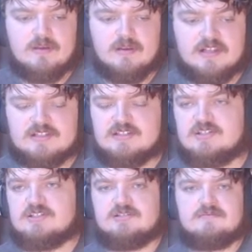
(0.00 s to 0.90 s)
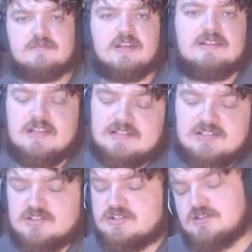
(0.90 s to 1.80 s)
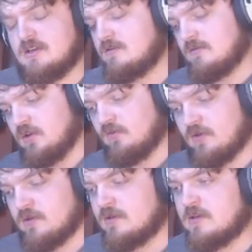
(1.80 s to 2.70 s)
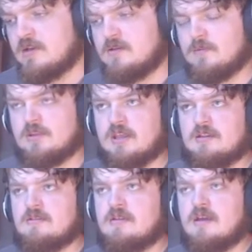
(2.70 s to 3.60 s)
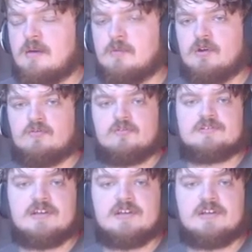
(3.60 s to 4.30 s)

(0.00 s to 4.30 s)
it's just that's just the new rule. But then my other rules